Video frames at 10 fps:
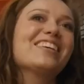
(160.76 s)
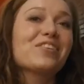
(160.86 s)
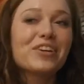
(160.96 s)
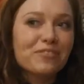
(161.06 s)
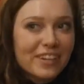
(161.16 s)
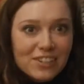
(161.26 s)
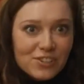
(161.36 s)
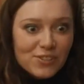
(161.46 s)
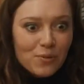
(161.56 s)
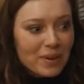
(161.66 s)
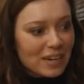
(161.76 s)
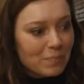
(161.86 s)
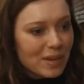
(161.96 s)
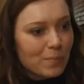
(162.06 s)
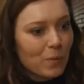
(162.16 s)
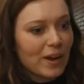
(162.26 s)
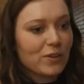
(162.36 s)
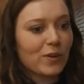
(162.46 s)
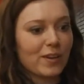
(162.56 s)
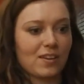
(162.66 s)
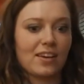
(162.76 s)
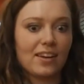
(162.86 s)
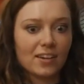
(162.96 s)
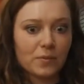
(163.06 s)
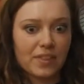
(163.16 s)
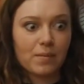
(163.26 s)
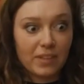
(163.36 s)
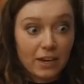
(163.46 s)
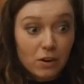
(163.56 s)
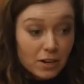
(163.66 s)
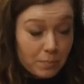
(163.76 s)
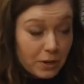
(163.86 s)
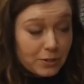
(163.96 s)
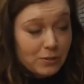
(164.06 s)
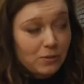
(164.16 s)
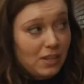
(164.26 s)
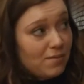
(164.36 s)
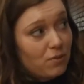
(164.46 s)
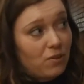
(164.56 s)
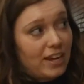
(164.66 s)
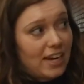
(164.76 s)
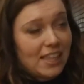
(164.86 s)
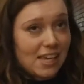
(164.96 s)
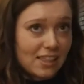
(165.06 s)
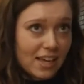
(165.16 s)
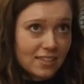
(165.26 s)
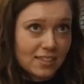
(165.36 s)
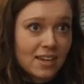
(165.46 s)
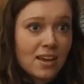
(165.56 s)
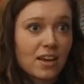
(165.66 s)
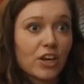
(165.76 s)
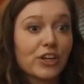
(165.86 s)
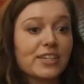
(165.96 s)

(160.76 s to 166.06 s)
You can reach so many people and you can connect with them like on a personal level, and I think that's going